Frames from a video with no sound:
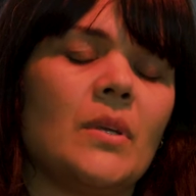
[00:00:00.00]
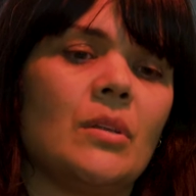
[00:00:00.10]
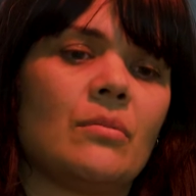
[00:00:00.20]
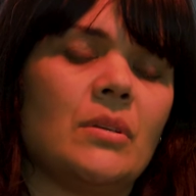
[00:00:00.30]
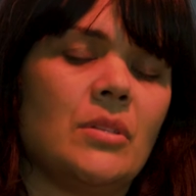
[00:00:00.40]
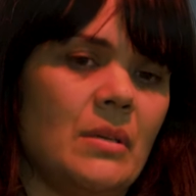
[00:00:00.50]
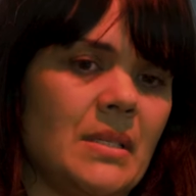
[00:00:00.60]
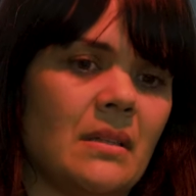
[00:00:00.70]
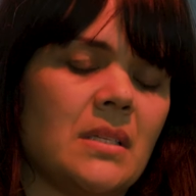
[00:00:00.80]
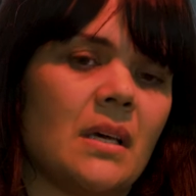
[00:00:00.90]
through
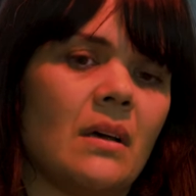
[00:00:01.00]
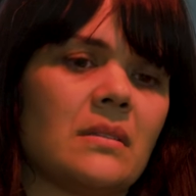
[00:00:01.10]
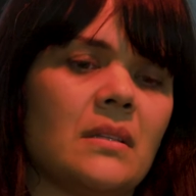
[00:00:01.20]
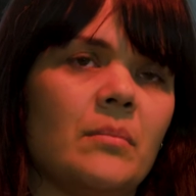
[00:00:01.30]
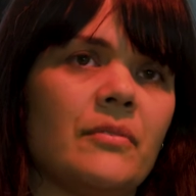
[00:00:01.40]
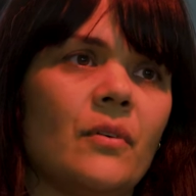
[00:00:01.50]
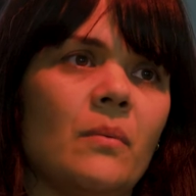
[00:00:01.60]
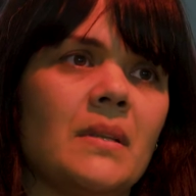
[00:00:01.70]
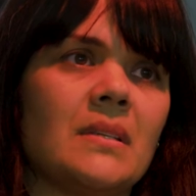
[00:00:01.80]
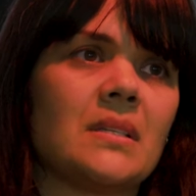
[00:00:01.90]
using the dance and the
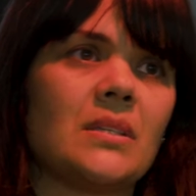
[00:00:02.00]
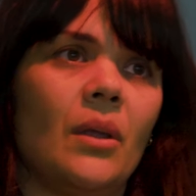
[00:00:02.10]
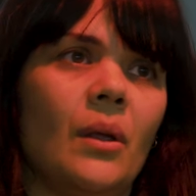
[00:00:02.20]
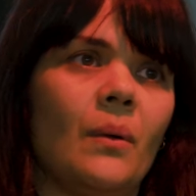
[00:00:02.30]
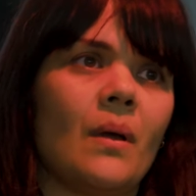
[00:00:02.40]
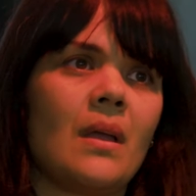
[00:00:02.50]
performance to